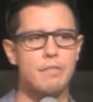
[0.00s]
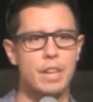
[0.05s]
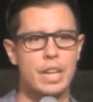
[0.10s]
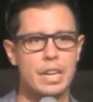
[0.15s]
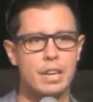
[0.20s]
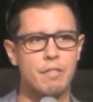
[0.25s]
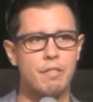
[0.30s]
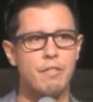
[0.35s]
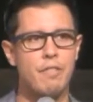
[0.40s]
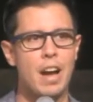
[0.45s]

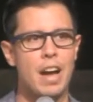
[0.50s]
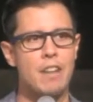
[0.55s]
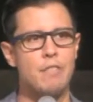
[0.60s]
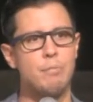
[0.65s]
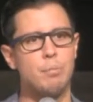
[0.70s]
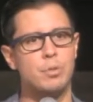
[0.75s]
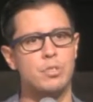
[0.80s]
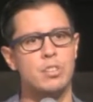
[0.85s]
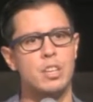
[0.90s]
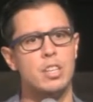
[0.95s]
like
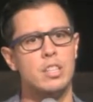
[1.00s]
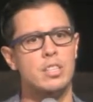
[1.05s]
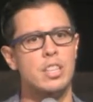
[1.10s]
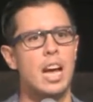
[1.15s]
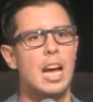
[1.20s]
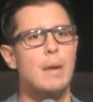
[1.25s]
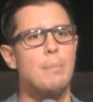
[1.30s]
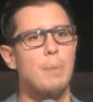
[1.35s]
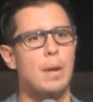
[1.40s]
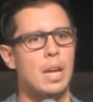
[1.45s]
5%
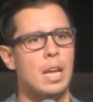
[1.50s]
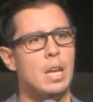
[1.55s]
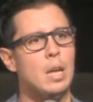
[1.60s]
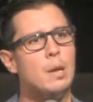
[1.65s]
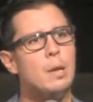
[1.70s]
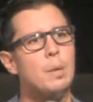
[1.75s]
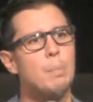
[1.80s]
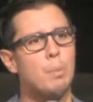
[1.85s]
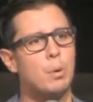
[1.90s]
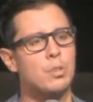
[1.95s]
type
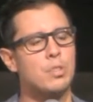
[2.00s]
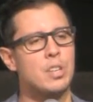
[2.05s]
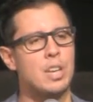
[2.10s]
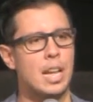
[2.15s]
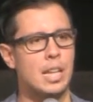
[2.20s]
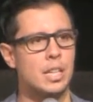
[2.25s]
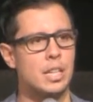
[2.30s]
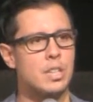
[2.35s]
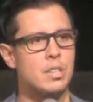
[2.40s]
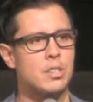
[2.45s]
A
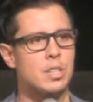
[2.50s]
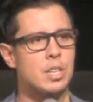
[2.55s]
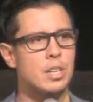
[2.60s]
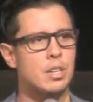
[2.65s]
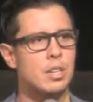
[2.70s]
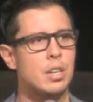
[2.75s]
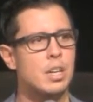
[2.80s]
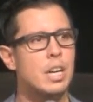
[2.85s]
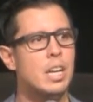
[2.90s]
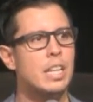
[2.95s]
personalities
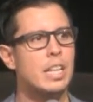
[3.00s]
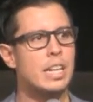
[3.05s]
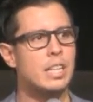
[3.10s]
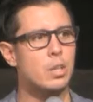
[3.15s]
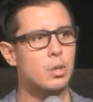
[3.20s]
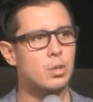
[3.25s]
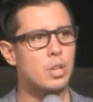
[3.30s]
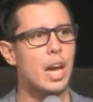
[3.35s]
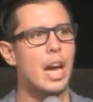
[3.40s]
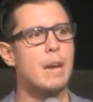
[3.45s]
here, like
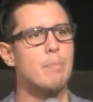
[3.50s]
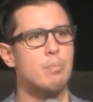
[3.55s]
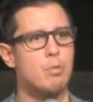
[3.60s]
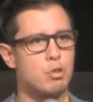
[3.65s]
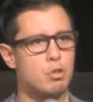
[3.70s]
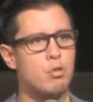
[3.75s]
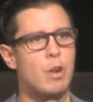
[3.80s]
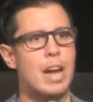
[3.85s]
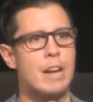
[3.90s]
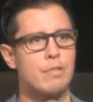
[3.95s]
those hyper
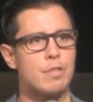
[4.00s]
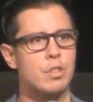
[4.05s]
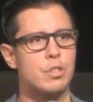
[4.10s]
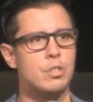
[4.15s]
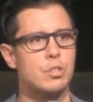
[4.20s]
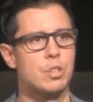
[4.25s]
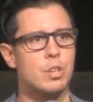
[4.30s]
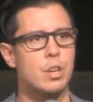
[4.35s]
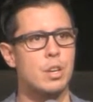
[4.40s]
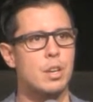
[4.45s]

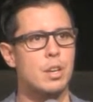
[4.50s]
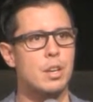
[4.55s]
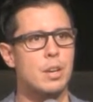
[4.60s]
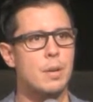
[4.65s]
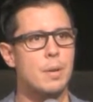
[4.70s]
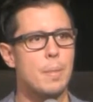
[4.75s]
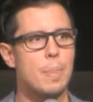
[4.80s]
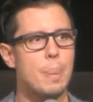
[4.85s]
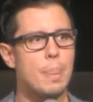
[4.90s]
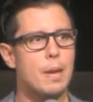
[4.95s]
drivers.
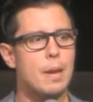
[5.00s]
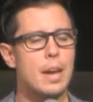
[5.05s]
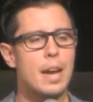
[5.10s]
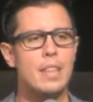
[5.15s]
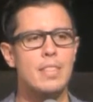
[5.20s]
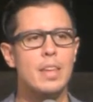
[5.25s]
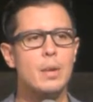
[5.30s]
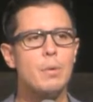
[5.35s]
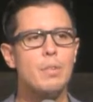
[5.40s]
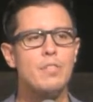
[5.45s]

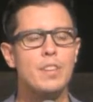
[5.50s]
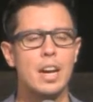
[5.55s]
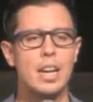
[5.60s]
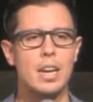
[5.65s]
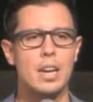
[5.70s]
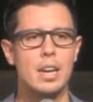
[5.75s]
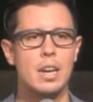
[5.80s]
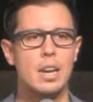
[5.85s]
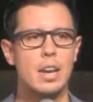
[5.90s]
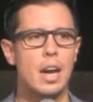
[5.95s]
And then we've
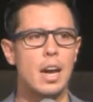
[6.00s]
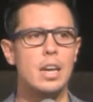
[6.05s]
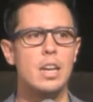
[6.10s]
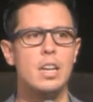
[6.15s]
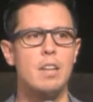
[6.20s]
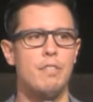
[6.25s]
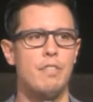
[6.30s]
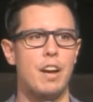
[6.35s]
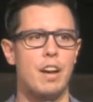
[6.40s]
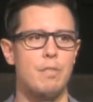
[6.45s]
got
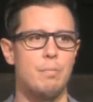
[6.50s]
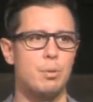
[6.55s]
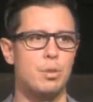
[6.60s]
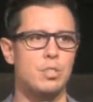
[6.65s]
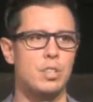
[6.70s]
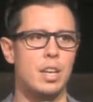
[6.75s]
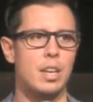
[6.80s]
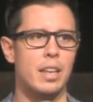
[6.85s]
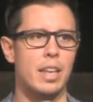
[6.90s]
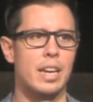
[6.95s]

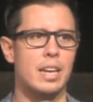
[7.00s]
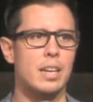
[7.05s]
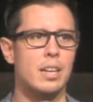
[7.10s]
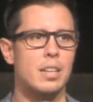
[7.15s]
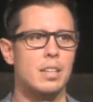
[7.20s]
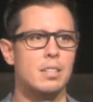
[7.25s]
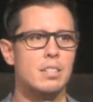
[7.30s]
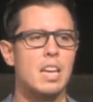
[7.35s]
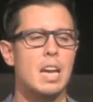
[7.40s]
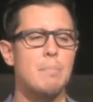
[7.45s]
95% like
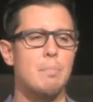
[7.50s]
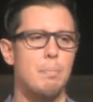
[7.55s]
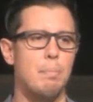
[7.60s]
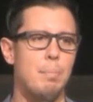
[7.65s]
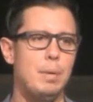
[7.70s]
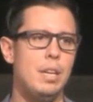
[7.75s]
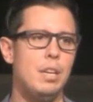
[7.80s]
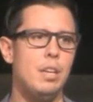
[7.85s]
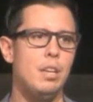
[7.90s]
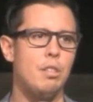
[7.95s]
type
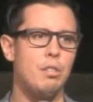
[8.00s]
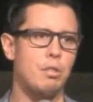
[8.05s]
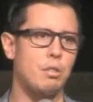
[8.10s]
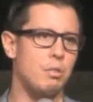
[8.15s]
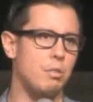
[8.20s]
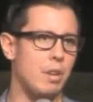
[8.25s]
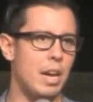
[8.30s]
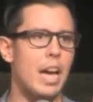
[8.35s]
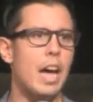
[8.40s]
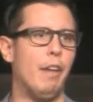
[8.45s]
B
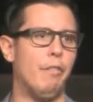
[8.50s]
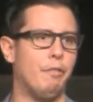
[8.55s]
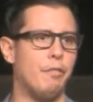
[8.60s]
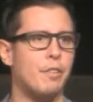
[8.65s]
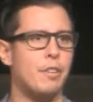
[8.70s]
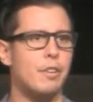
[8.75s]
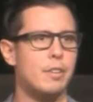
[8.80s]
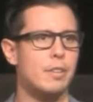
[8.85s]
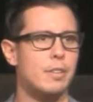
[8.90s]
through F